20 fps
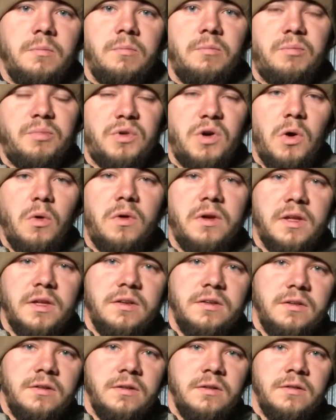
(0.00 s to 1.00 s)

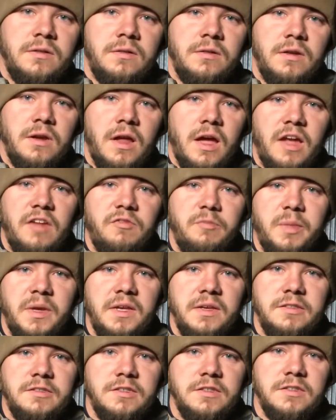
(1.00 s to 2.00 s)
broken knife
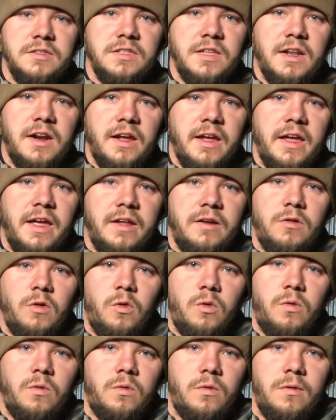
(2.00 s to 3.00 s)
pieces that I had
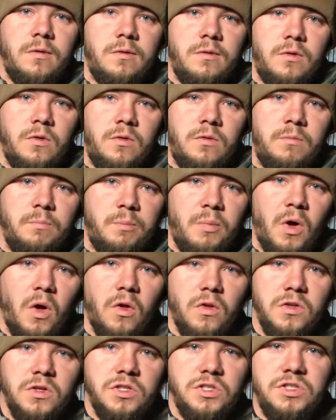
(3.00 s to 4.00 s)

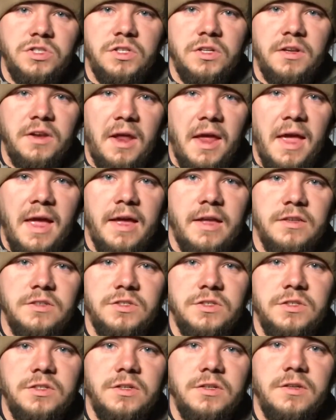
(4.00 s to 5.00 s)
polished and
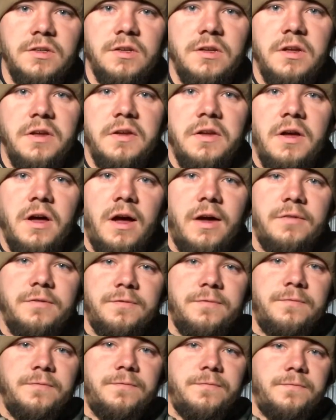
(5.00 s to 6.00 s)
etched, I
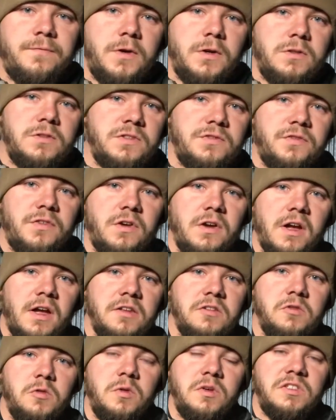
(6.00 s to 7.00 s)
first forgot
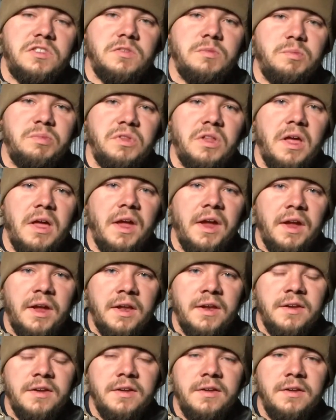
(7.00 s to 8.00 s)
to explain